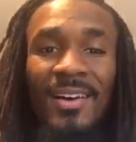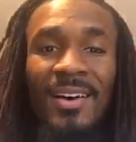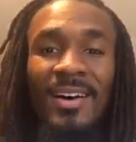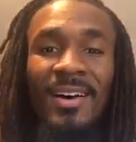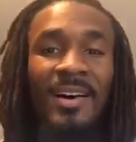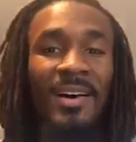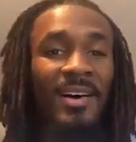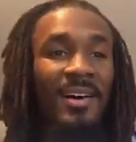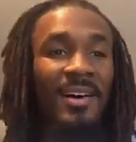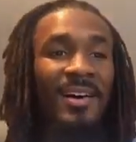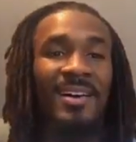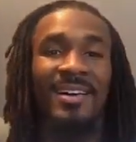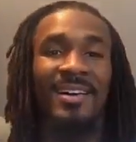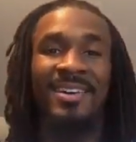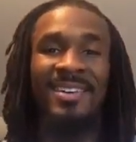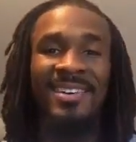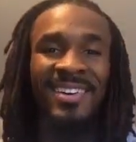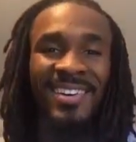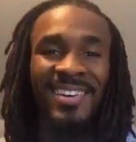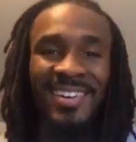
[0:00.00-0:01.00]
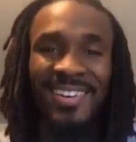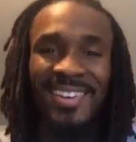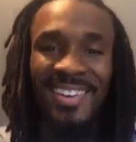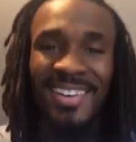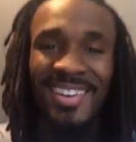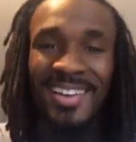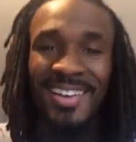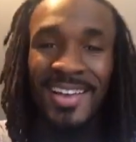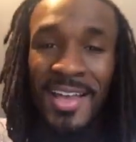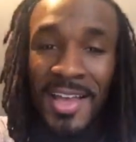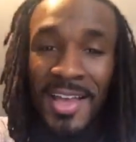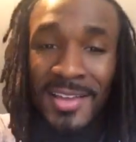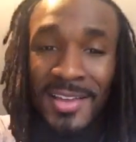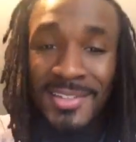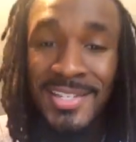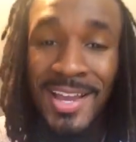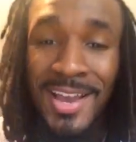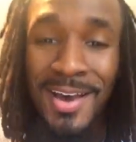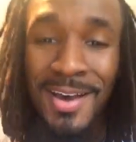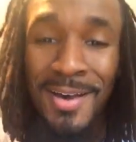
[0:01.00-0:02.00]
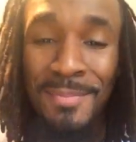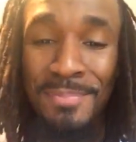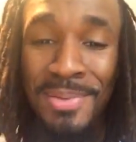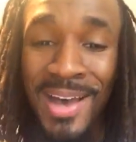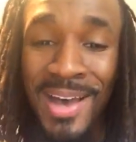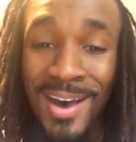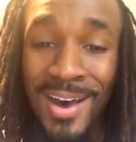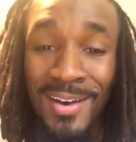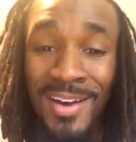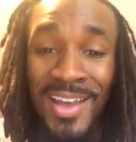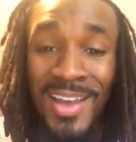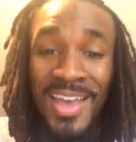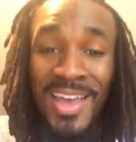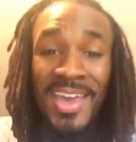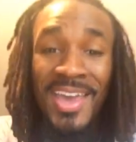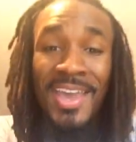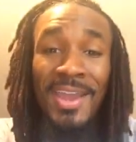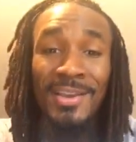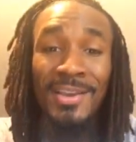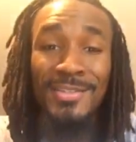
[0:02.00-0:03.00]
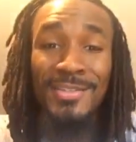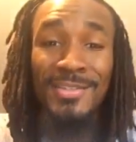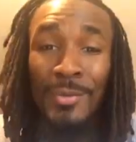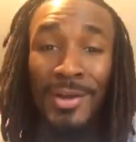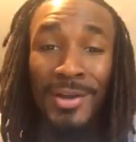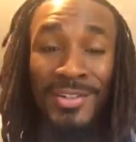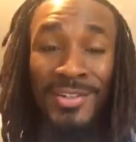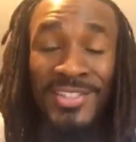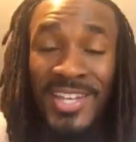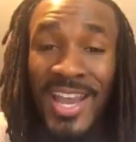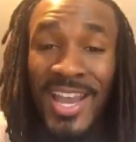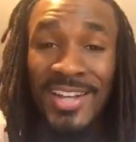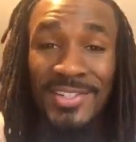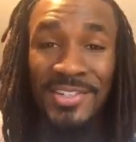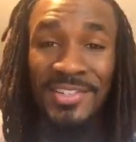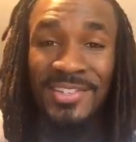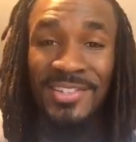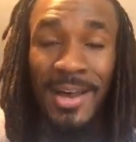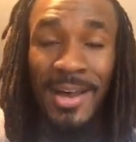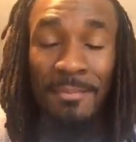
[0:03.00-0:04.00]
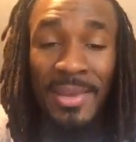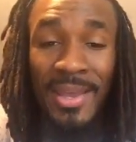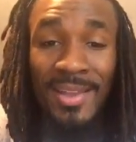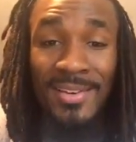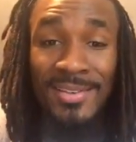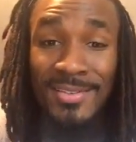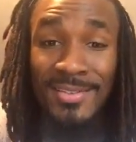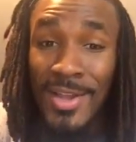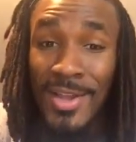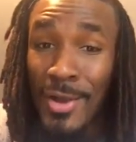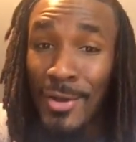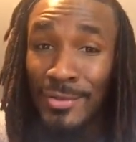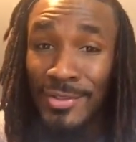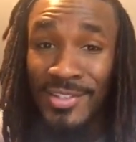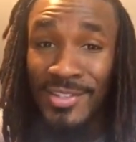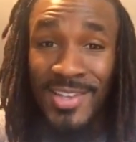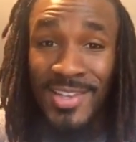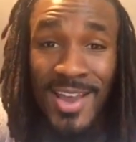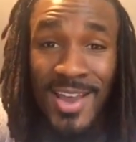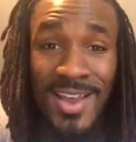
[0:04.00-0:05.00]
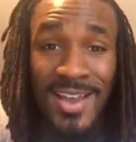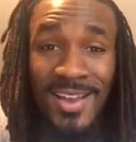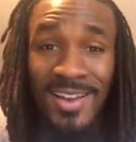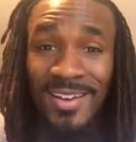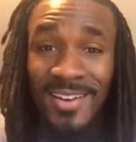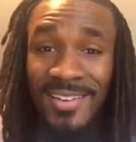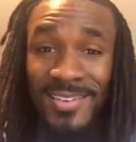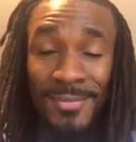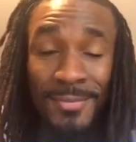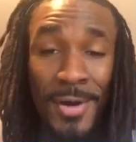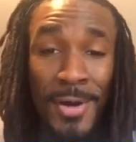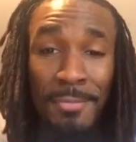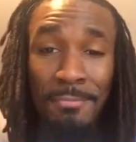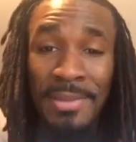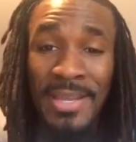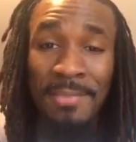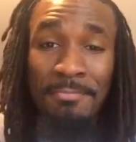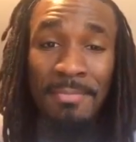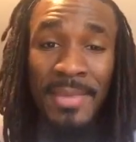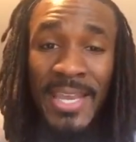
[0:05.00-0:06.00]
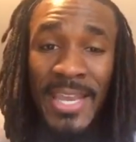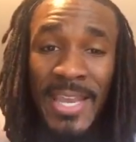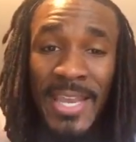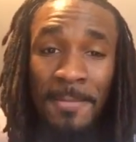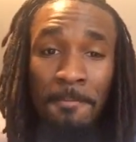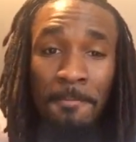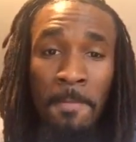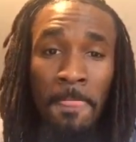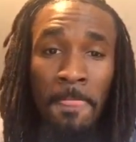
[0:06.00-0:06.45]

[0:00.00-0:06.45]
Uh, talking about, here's the World Changers Summit. No, sir, won't be me.